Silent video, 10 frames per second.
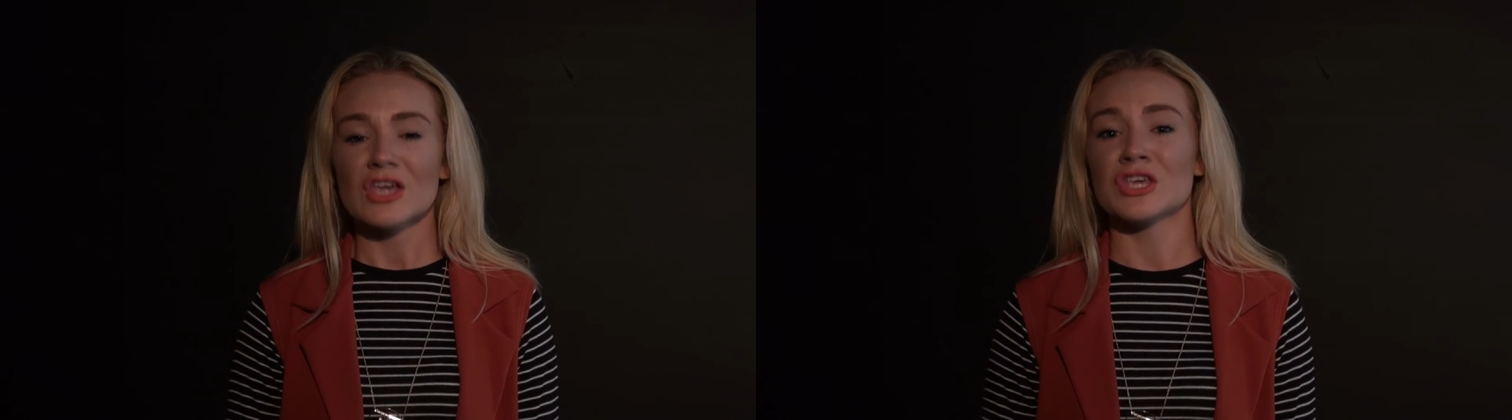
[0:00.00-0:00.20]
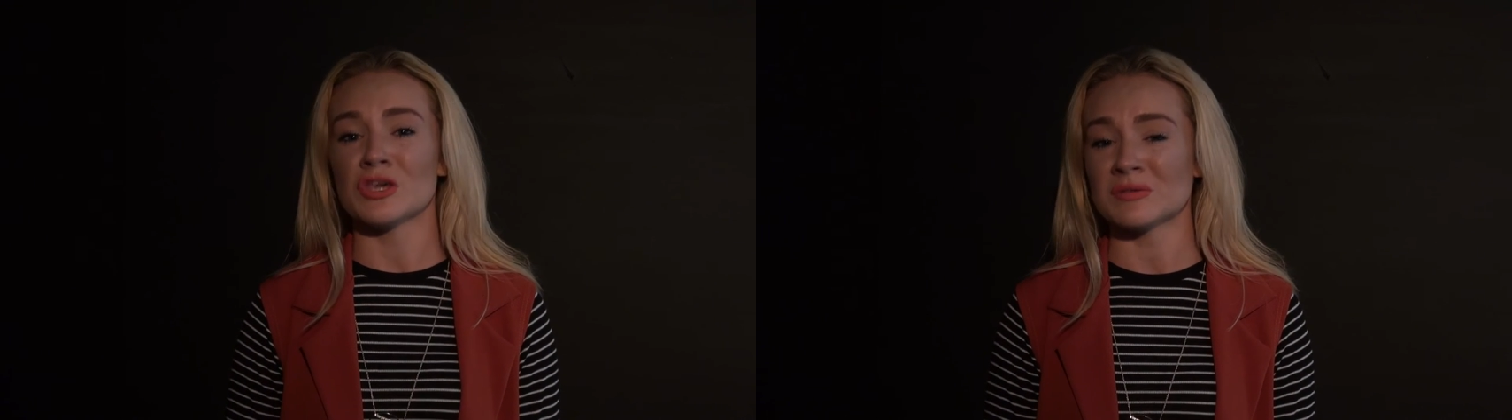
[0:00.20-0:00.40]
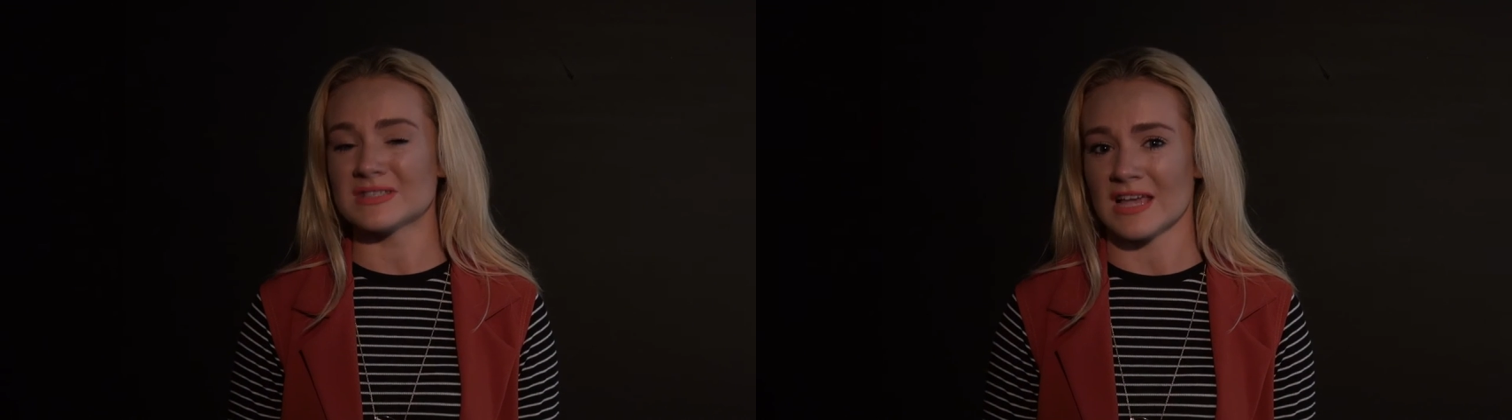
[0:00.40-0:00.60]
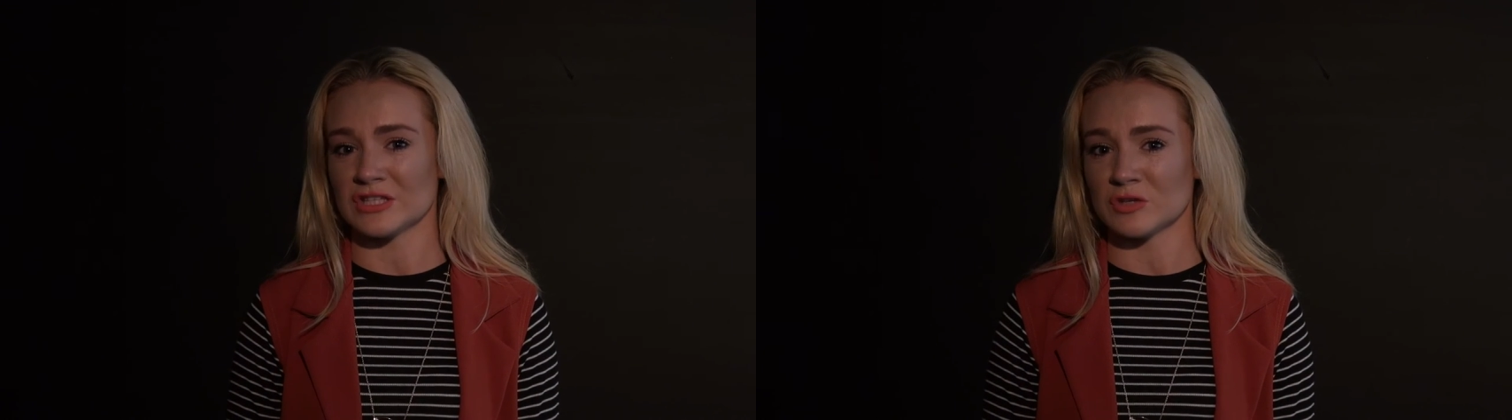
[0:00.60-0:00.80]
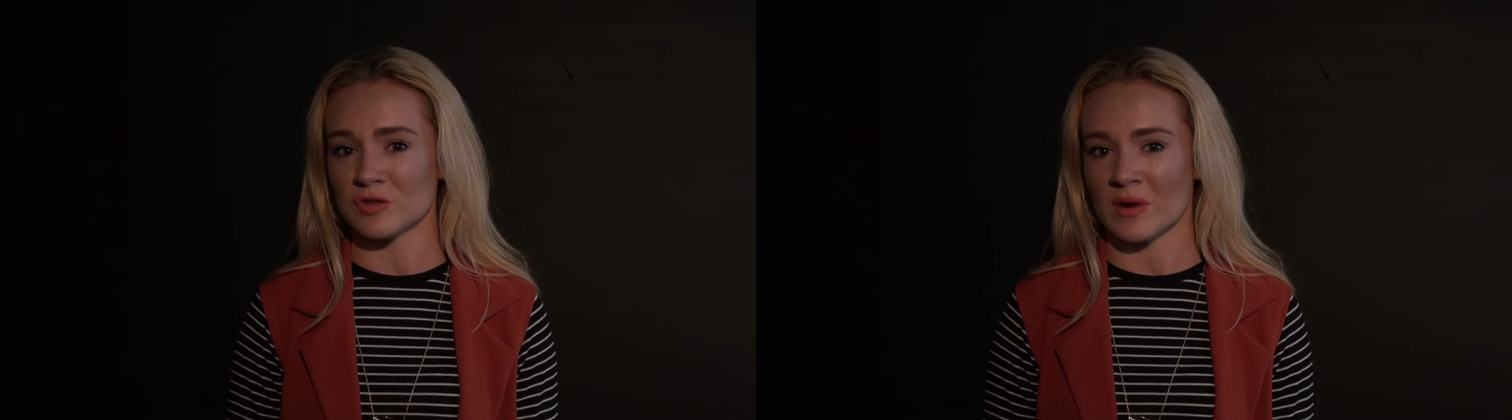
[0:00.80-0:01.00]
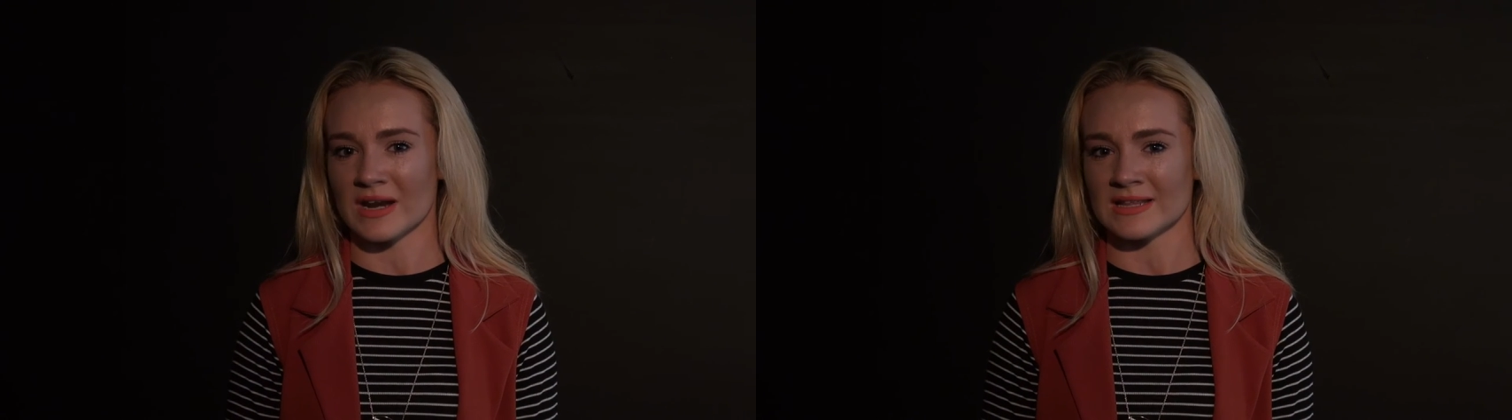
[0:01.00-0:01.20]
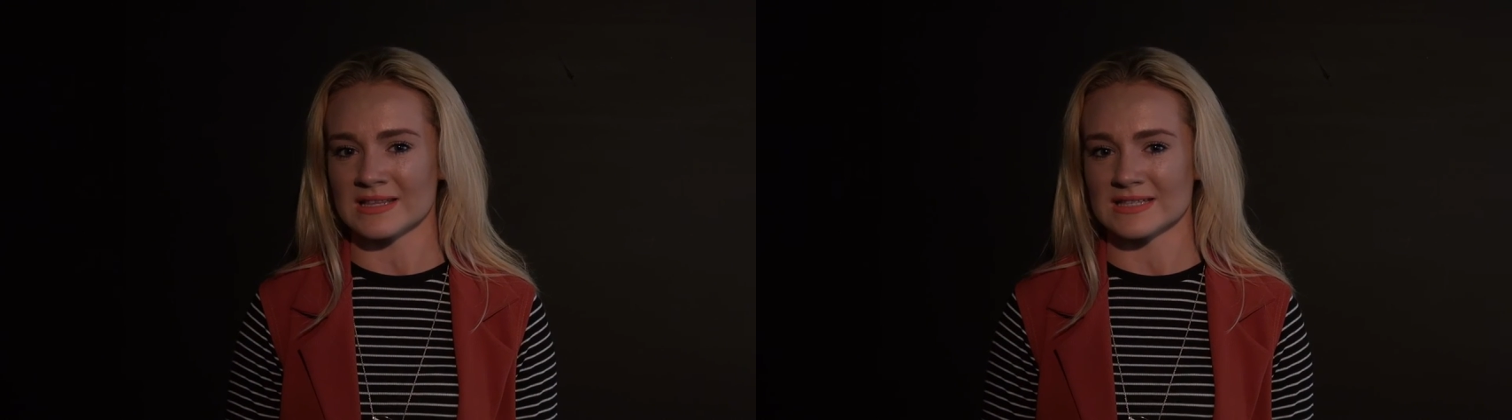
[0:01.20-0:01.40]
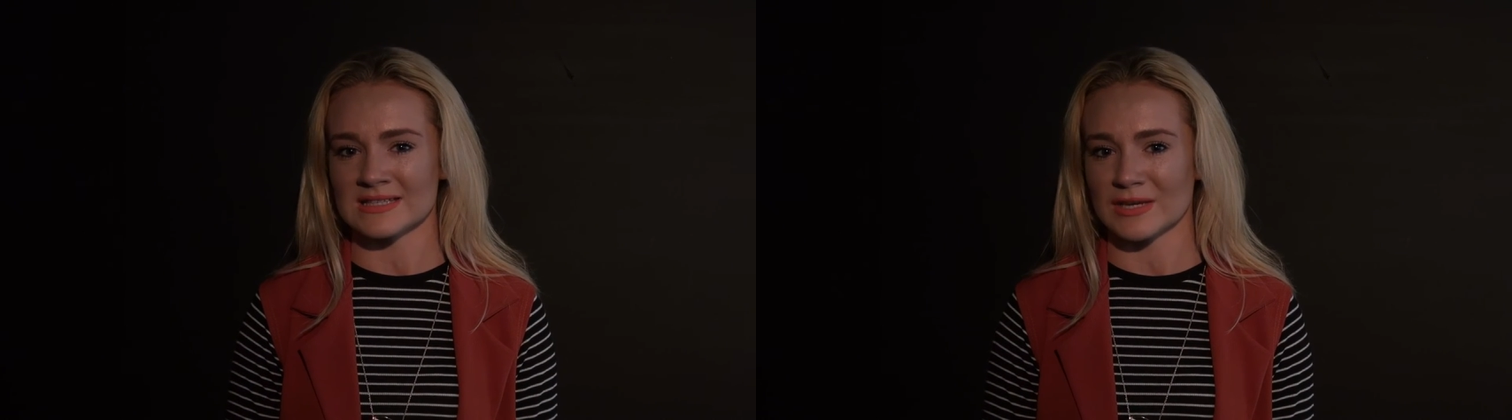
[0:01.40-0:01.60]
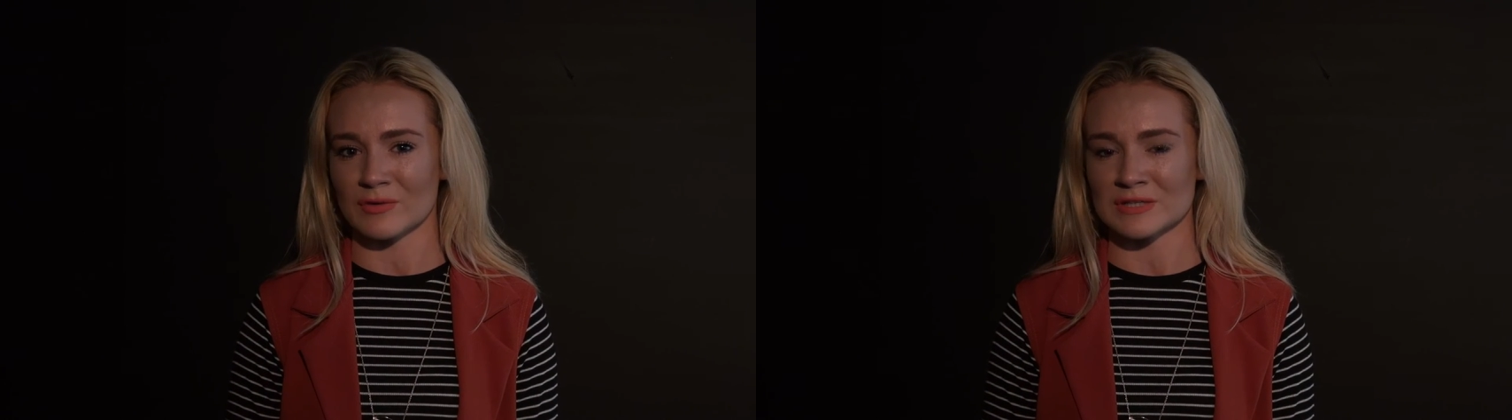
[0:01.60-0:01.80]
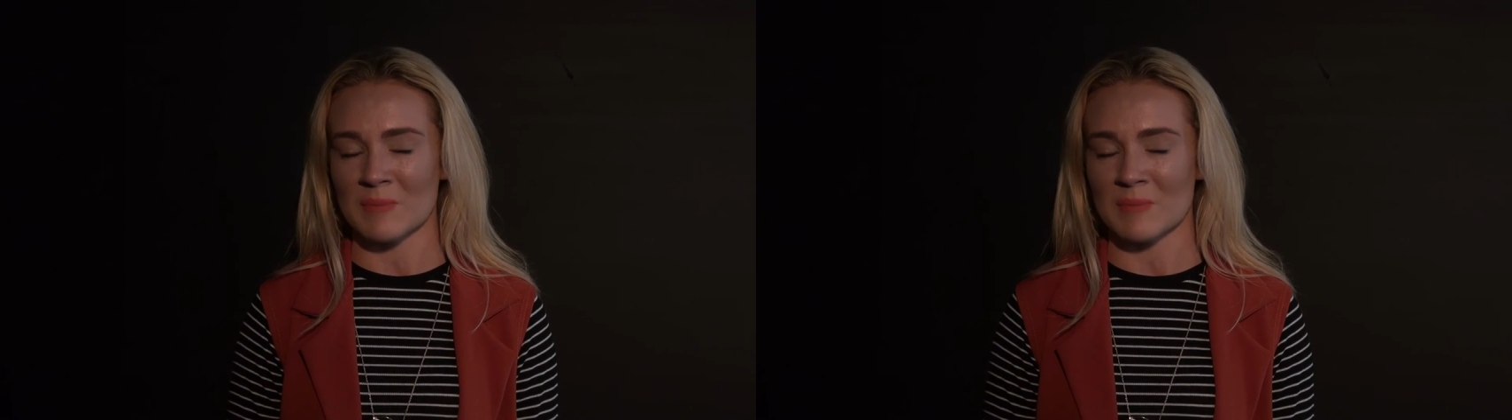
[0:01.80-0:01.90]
You said you don't want anything serious,